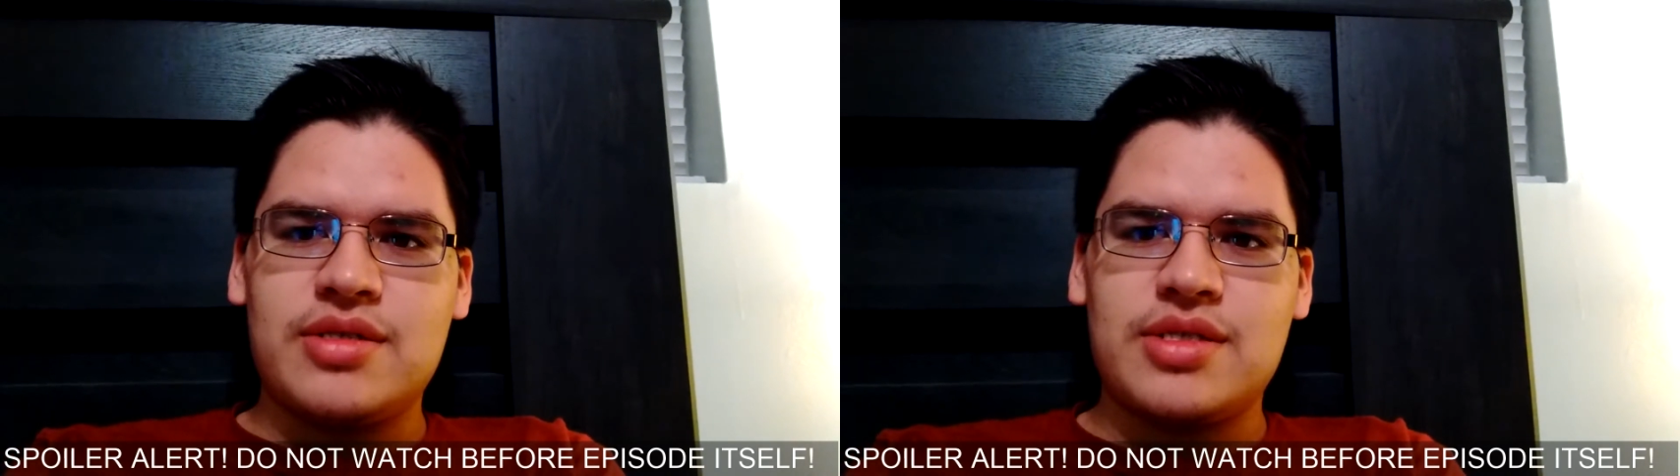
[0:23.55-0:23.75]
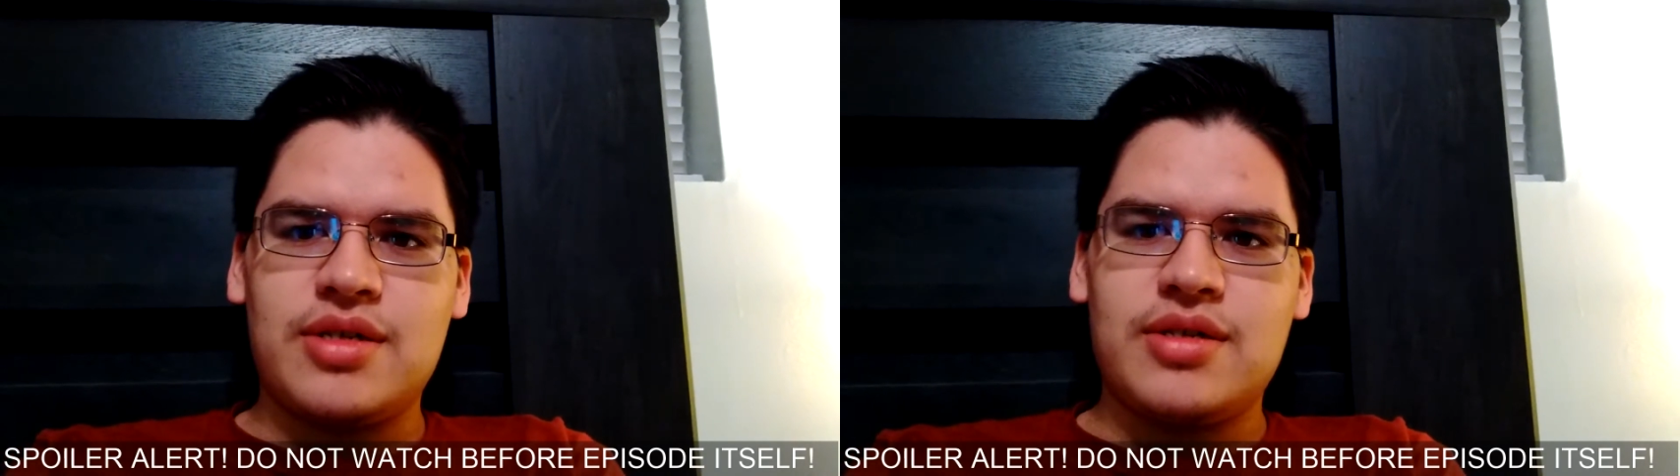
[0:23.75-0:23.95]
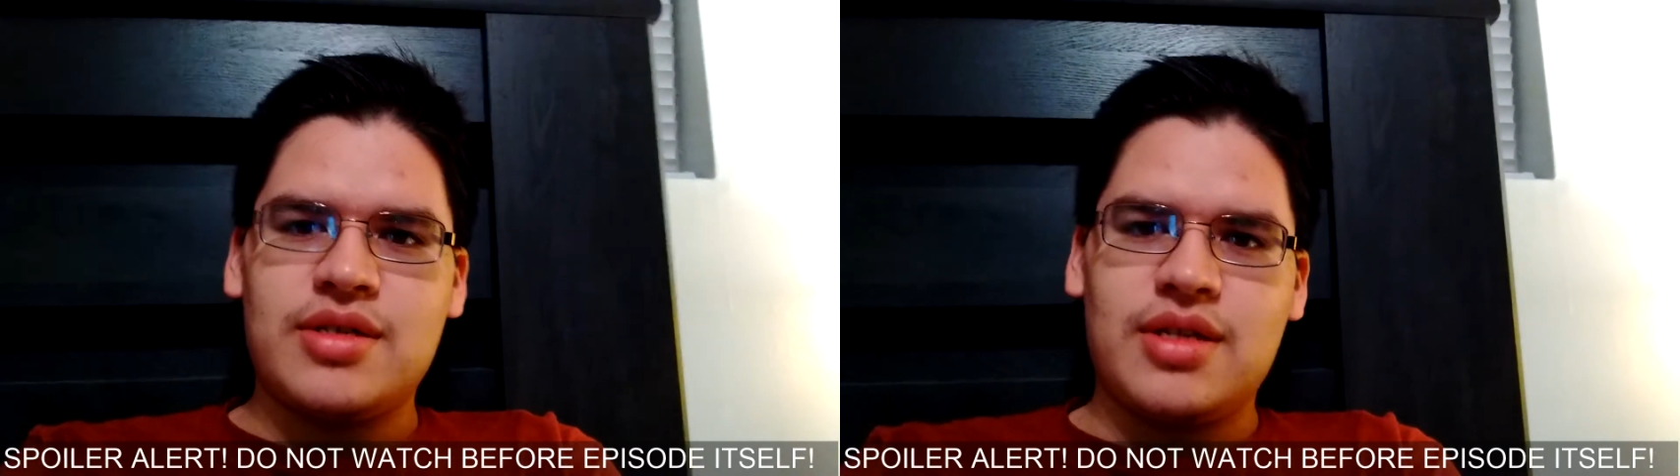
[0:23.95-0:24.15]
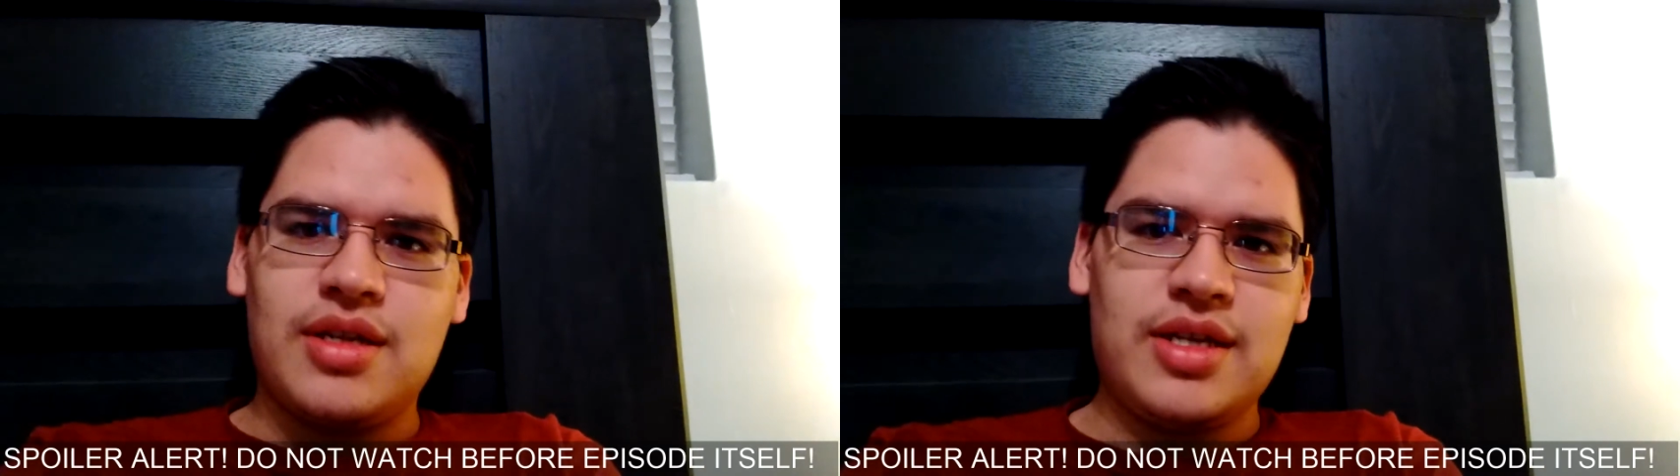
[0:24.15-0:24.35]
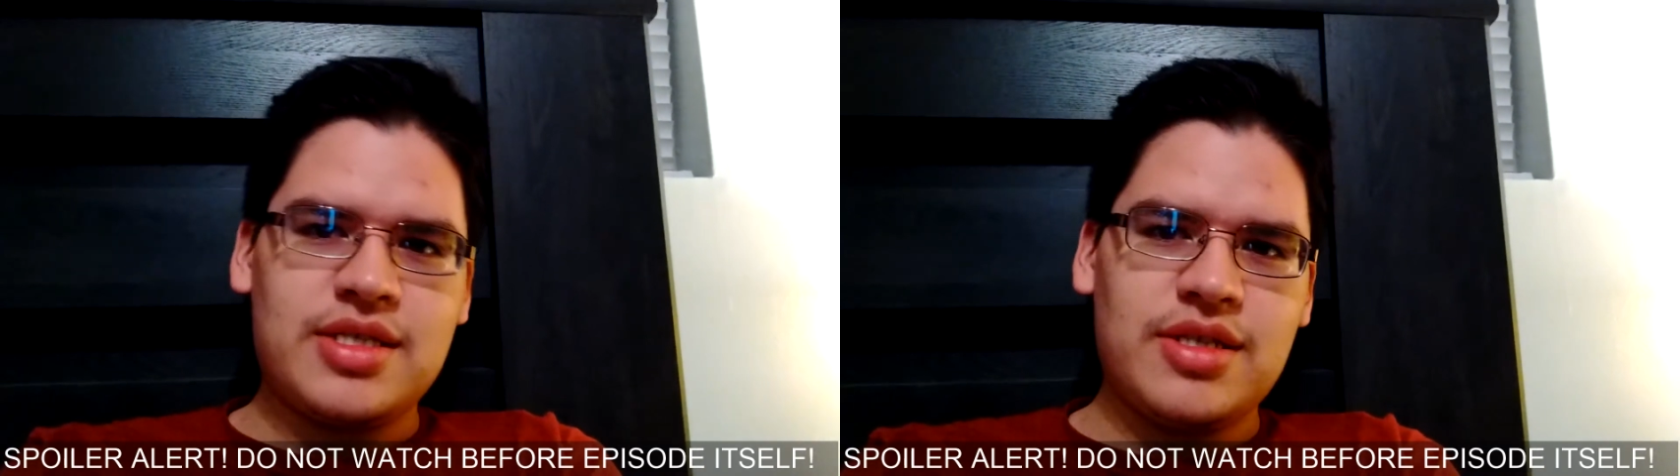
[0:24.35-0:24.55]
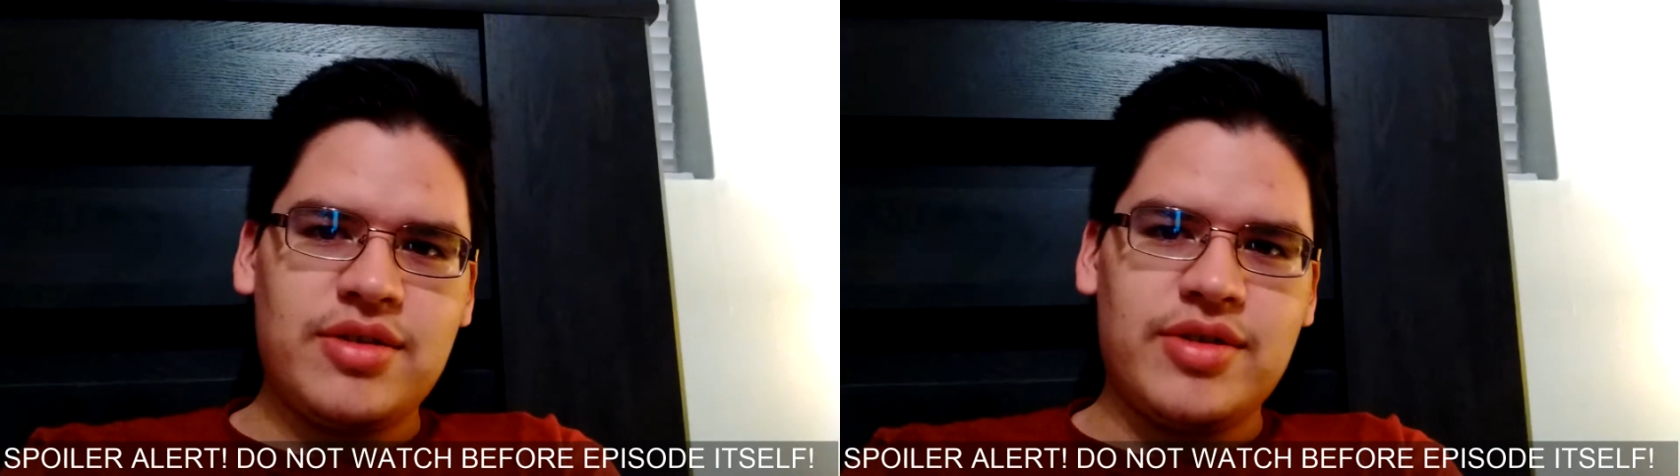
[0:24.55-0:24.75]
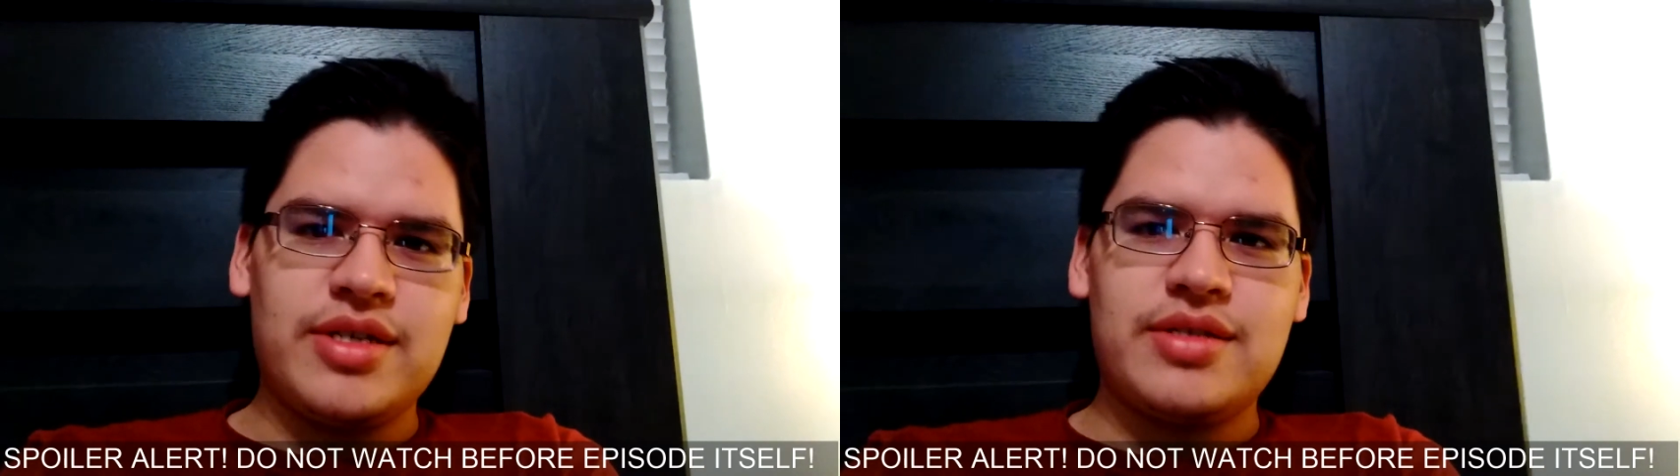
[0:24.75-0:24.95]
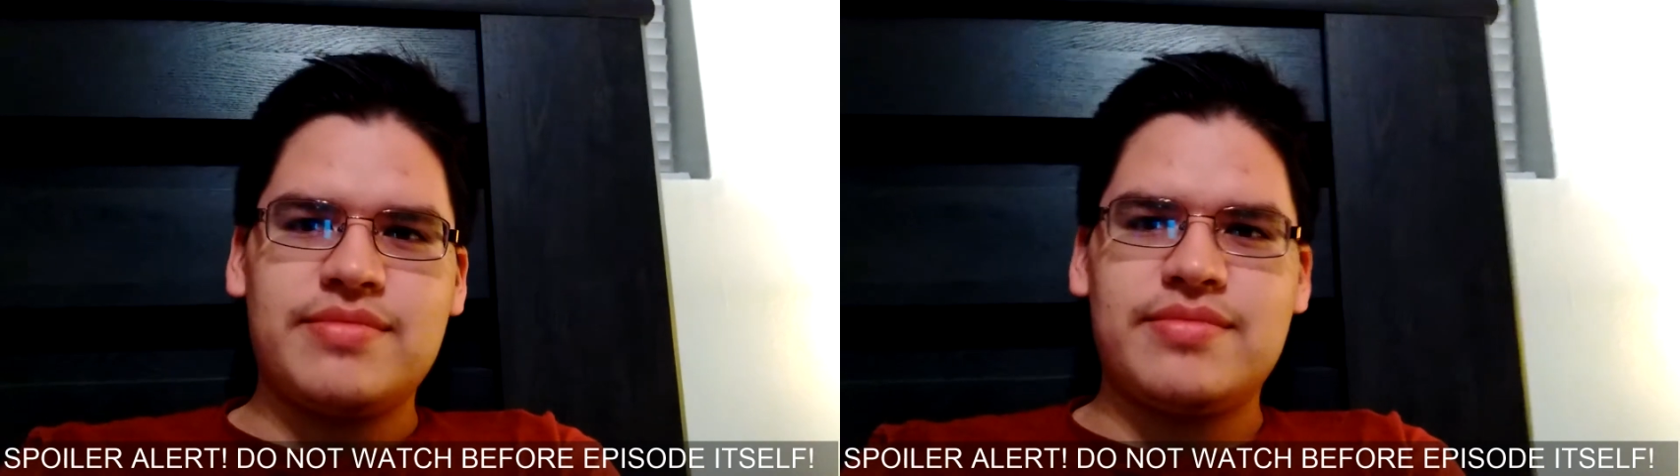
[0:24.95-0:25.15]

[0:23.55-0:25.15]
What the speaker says: So let's do it.